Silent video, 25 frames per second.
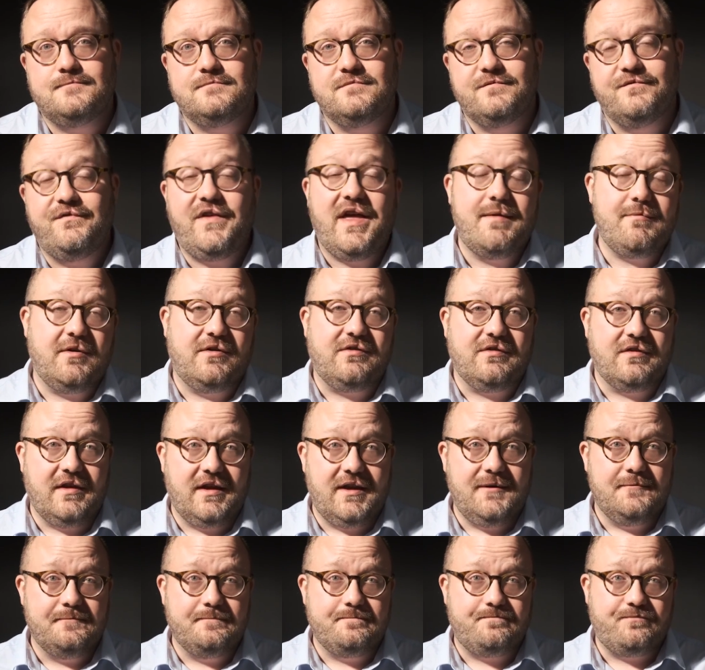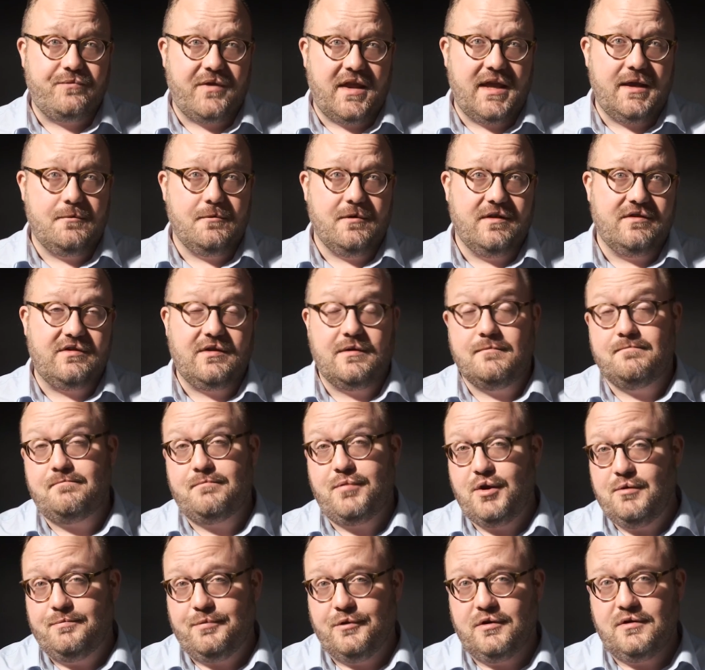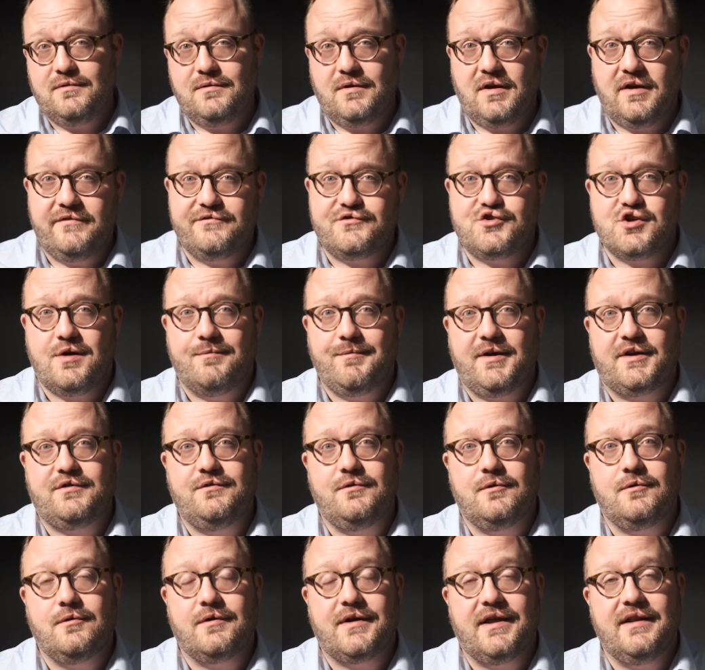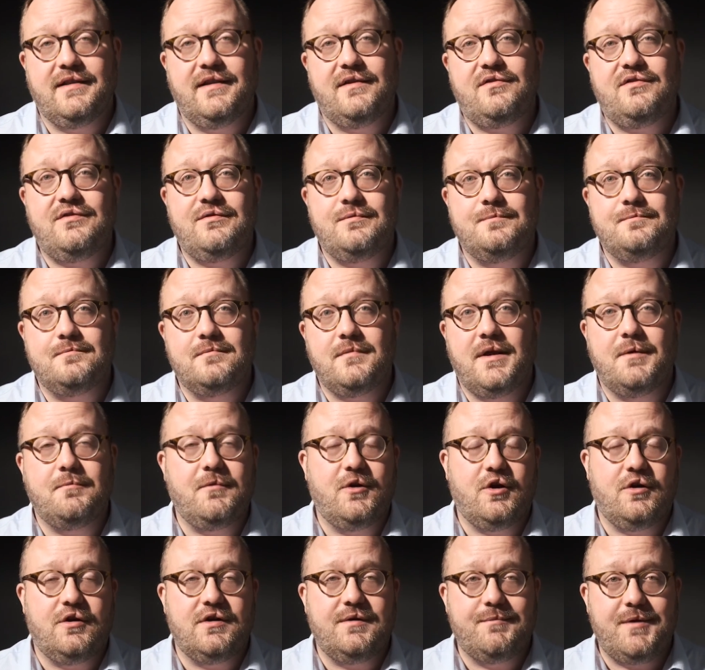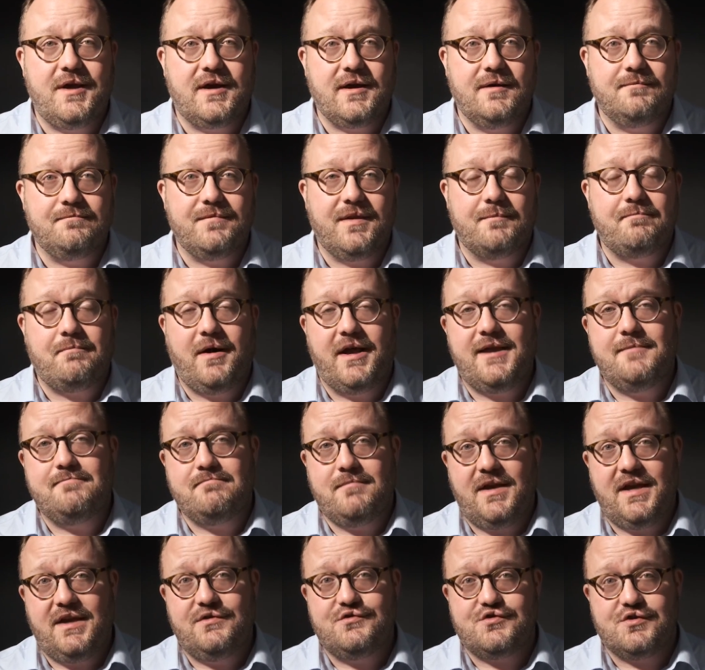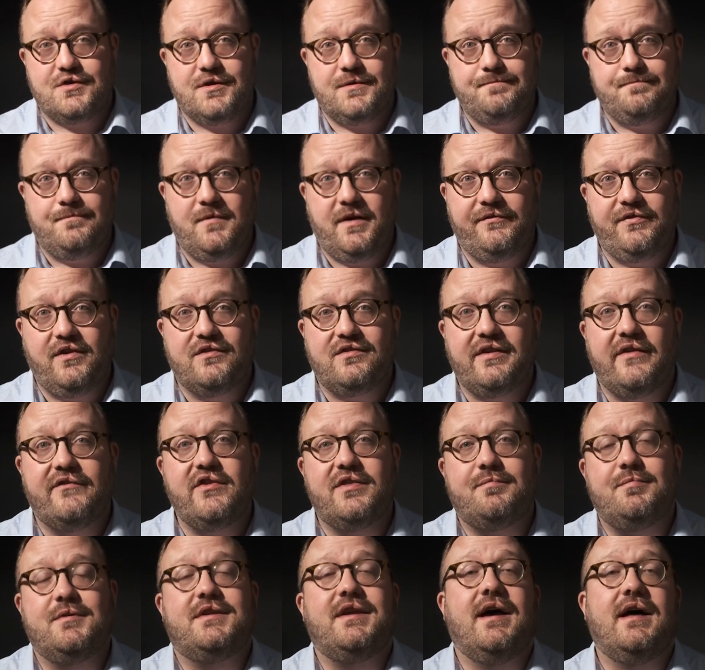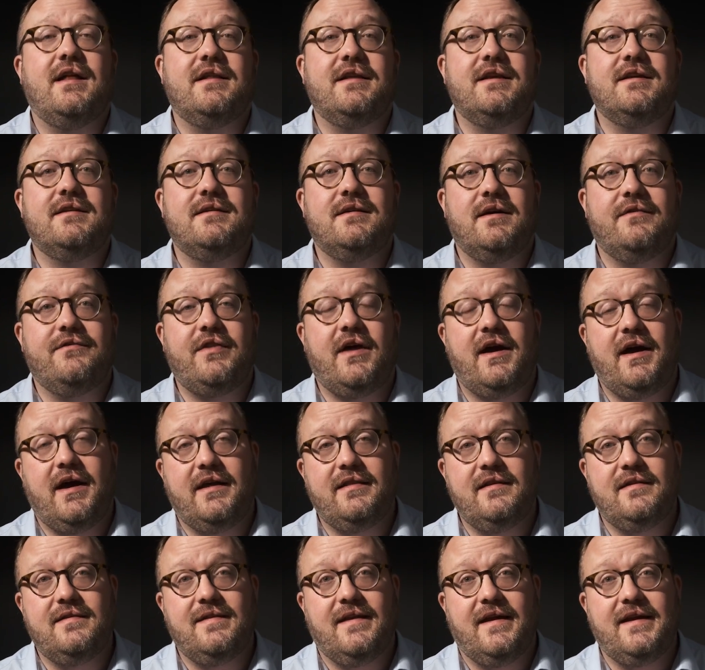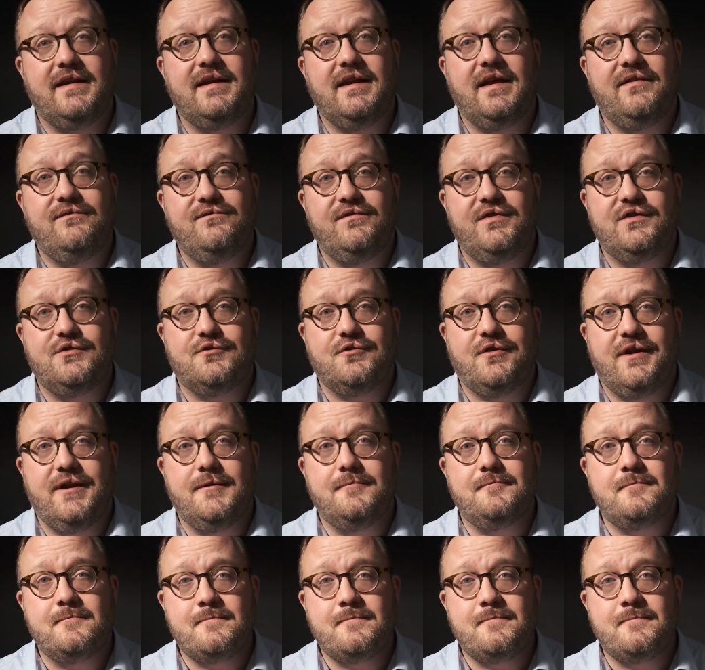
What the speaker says: Famously, he was a pupil of John McDougall Gillis and went on to become the Pipe Major of the 7th Battalion of the Highland Light Infantry.